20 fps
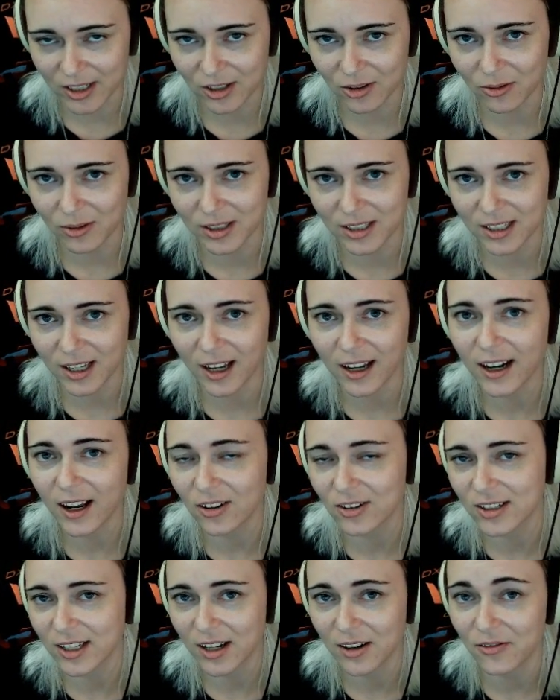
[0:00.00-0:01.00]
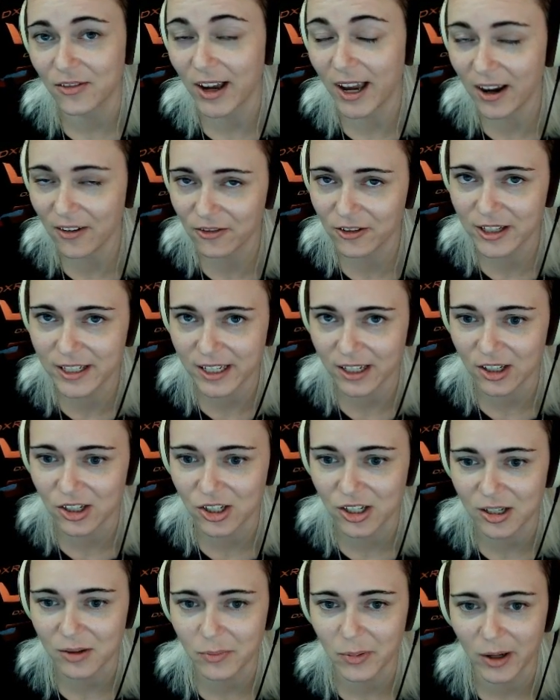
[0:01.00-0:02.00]
So it's not outside of every
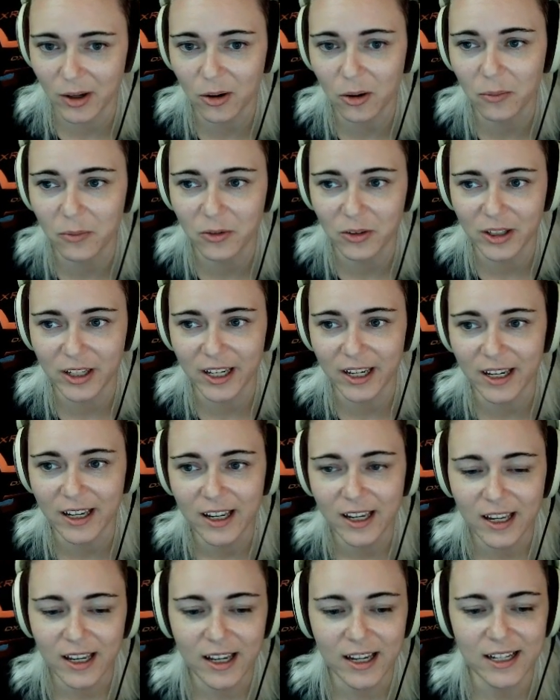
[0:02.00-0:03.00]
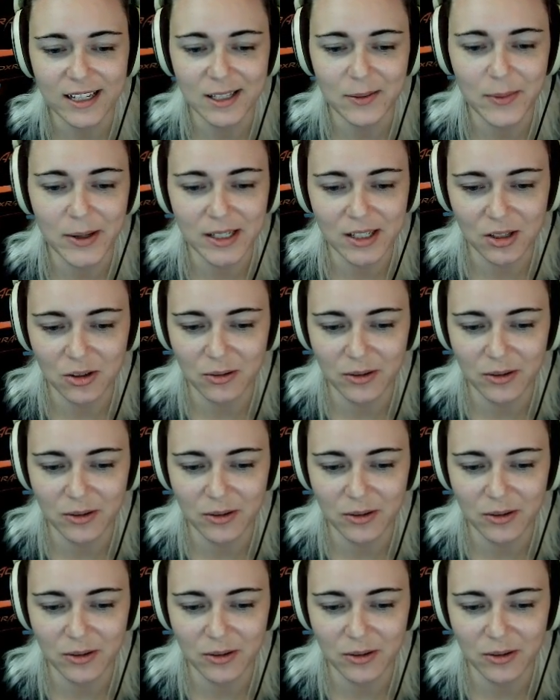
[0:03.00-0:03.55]
dungeon, but hopefully it's meant to